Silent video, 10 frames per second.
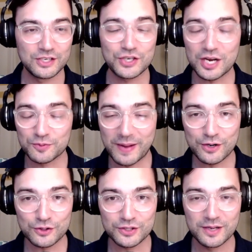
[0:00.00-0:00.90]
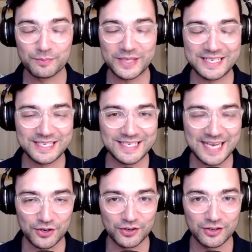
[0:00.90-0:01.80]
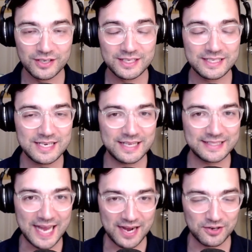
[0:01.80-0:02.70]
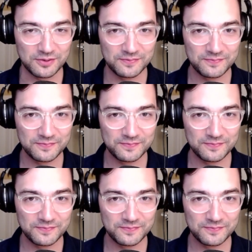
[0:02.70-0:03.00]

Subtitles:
Josh Myers plays center, not tackle.